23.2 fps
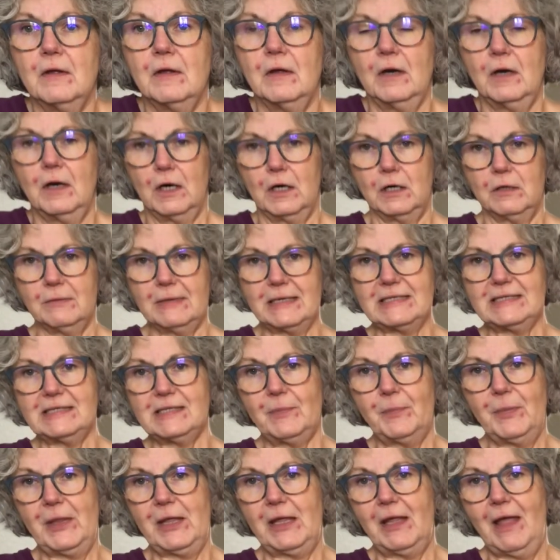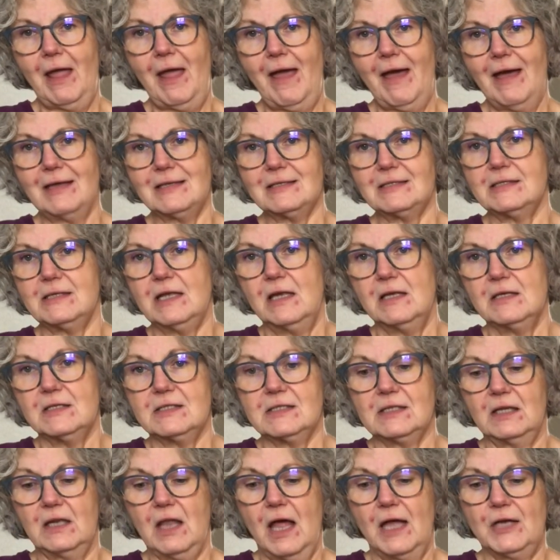Her recipe has
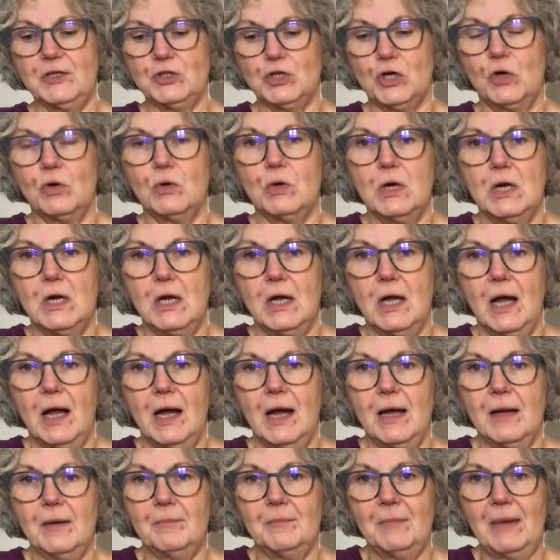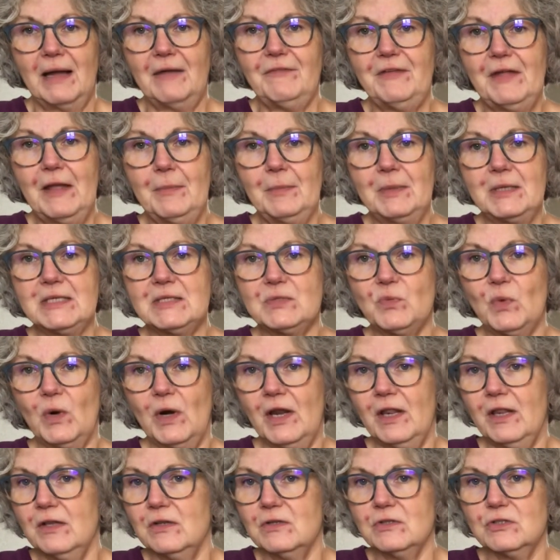cilantro. My family is one
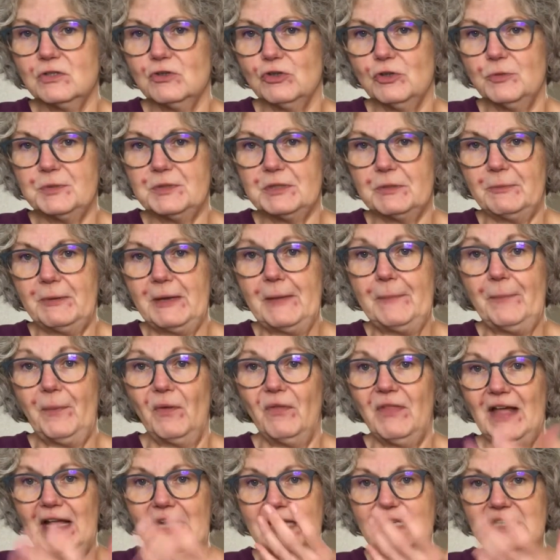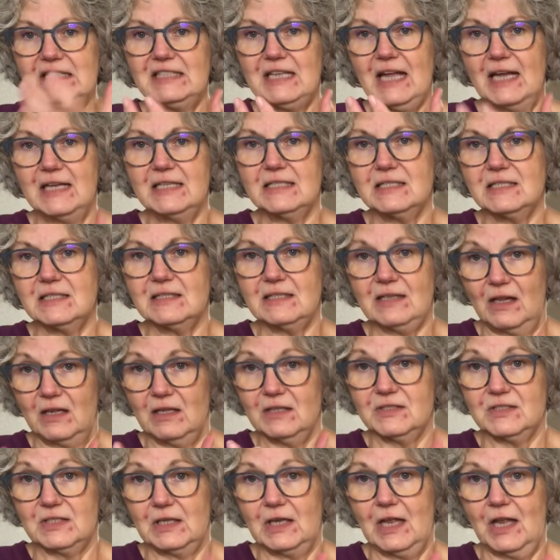of those groups of people that can taste
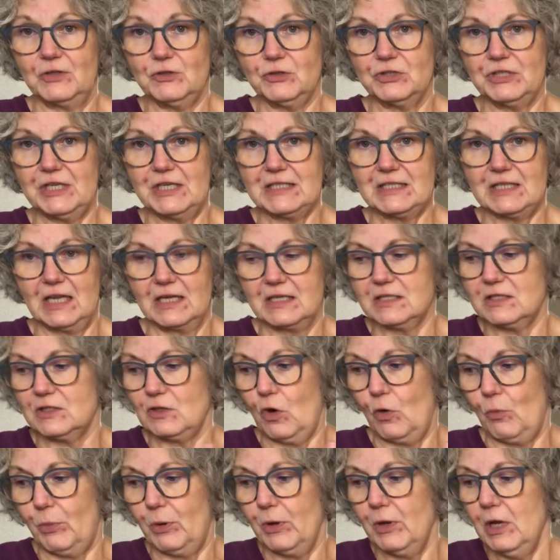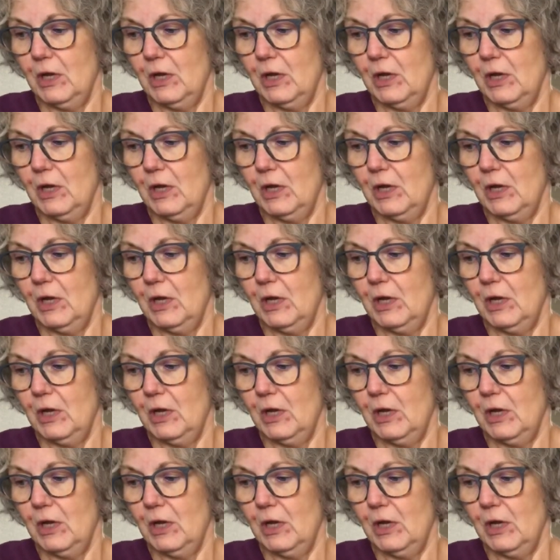cilantro tastes like soap.